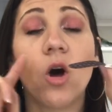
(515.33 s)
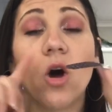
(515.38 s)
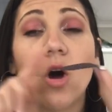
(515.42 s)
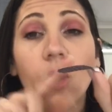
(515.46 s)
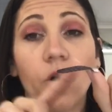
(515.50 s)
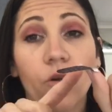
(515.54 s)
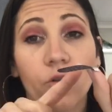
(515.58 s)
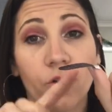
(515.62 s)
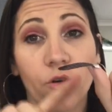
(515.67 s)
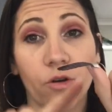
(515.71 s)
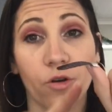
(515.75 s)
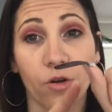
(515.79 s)

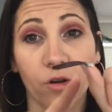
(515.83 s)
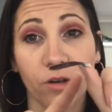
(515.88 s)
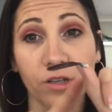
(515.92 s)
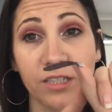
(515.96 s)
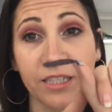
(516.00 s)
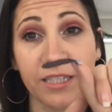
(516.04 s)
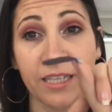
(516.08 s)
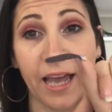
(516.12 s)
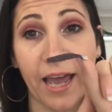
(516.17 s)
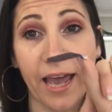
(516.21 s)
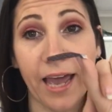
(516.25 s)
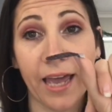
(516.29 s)
on a hot
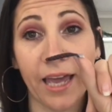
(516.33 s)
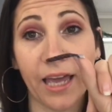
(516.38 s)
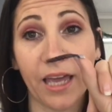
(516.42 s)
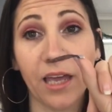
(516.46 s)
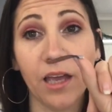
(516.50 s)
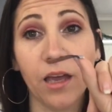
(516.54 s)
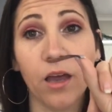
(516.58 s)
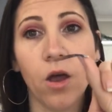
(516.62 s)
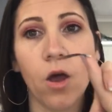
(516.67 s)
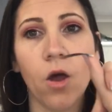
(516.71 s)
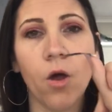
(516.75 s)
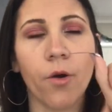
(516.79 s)

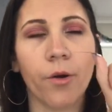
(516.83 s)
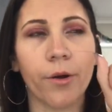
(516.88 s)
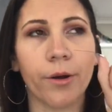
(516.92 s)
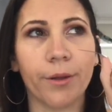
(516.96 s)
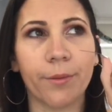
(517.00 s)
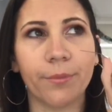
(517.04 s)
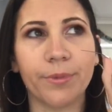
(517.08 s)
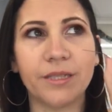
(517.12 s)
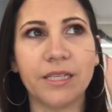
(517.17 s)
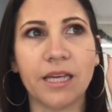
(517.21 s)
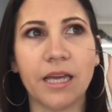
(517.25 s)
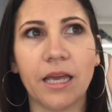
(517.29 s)
day or in a
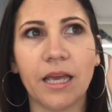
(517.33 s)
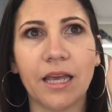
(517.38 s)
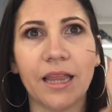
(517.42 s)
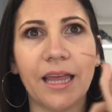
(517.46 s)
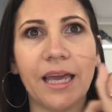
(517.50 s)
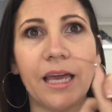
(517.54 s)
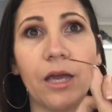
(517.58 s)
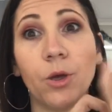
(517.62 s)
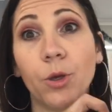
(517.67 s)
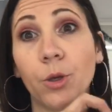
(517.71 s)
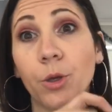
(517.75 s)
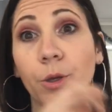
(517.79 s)

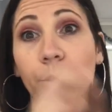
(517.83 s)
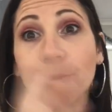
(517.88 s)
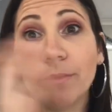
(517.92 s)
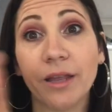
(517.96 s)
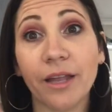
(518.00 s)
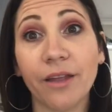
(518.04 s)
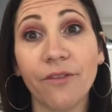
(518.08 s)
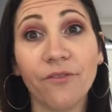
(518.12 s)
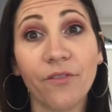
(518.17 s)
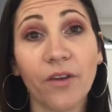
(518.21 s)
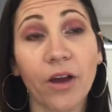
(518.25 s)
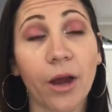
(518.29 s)
particularly humid
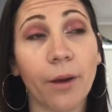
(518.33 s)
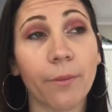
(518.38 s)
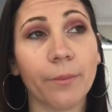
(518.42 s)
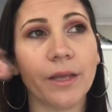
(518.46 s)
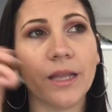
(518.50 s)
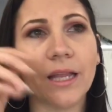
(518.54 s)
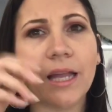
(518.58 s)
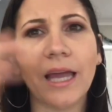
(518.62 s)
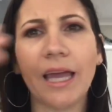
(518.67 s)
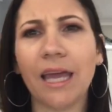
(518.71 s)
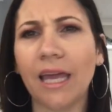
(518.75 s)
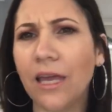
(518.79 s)

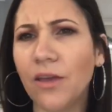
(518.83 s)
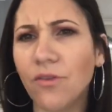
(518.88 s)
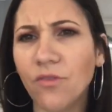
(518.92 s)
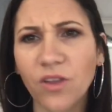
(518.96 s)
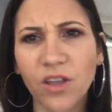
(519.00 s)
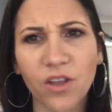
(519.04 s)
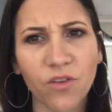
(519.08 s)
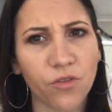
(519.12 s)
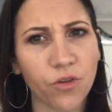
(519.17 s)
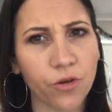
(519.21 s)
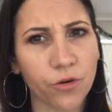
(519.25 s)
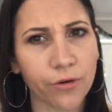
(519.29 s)
environment, even
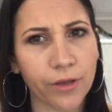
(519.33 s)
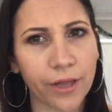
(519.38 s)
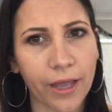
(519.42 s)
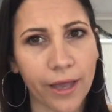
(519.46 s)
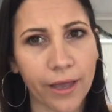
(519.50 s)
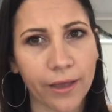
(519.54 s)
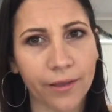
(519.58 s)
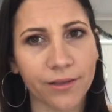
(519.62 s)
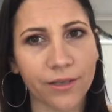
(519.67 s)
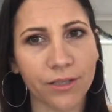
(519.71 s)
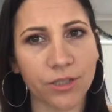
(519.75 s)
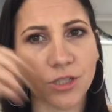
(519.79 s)
if you're in air
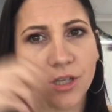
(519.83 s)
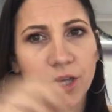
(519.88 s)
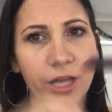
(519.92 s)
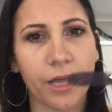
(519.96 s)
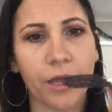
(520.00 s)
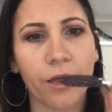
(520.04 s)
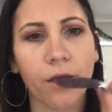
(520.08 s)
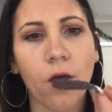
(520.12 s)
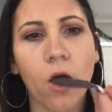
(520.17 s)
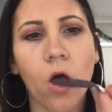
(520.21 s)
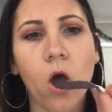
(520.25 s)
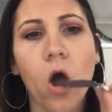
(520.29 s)

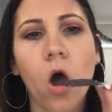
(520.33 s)
conditioning,